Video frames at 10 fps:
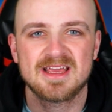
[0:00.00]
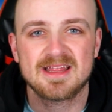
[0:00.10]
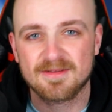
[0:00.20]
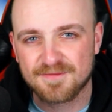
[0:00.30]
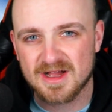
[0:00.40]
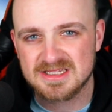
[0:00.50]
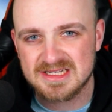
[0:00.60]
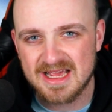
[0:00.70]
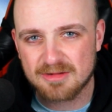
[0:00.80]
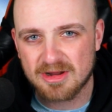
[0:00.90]
in the first
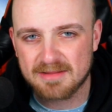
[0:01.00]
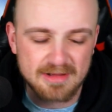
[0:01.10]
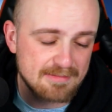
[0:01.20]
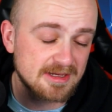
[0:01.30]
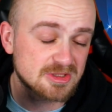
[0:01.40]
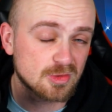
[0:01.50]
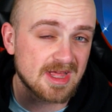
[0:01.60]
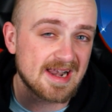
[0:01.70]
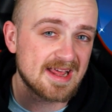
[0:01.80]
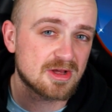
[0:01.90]
leg when Mbappe scored
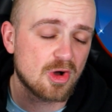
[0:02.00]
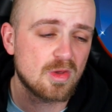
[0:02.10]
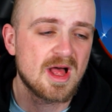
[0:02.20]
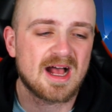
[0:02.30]
that late goal.